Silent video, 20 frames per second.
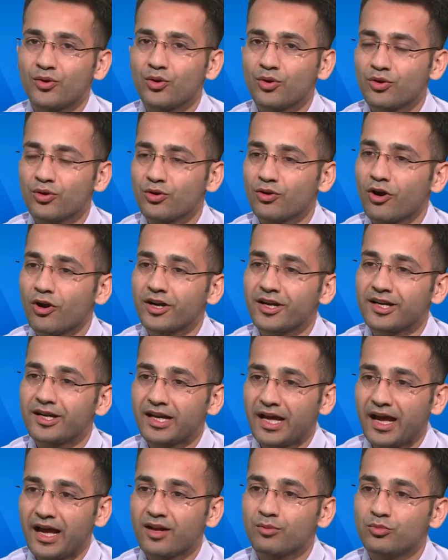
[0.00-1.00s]
No, not
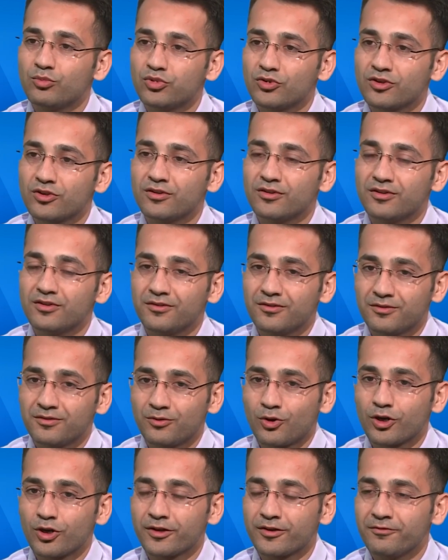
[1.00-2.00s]
entire book.
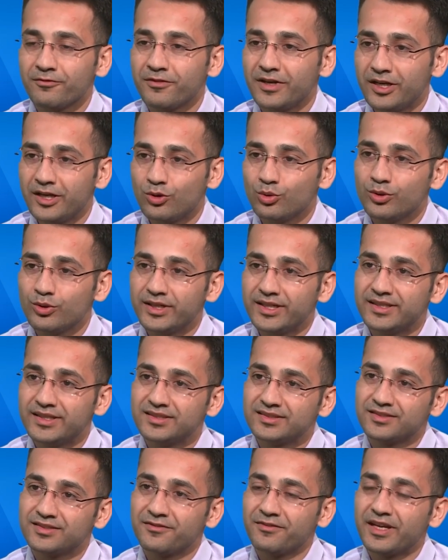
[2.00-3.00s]
What we do
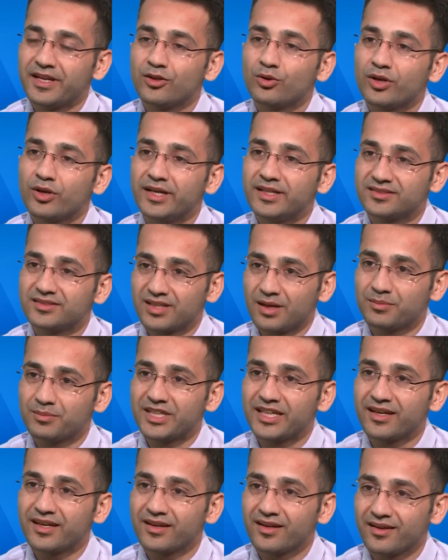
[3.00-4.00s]
is, when you read
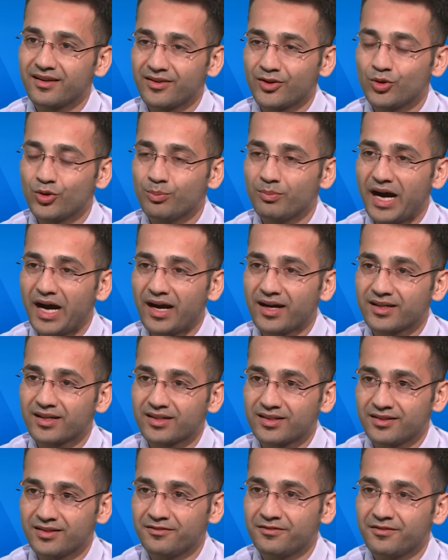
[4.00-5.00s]
something, you mark
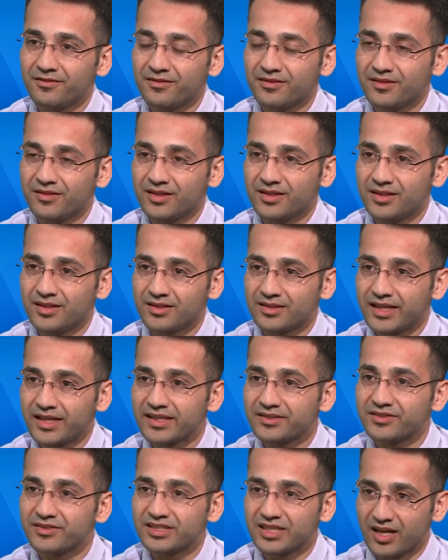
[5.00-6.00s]

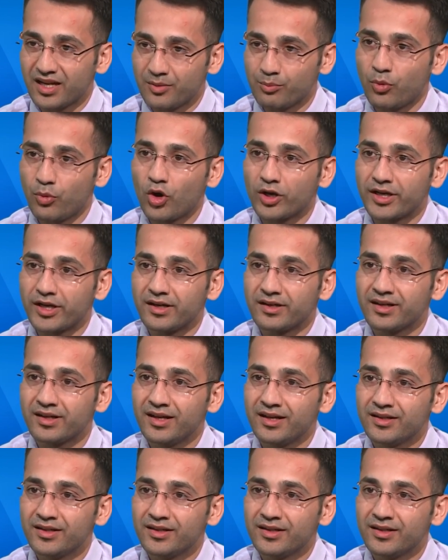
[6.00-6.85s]
things which are important.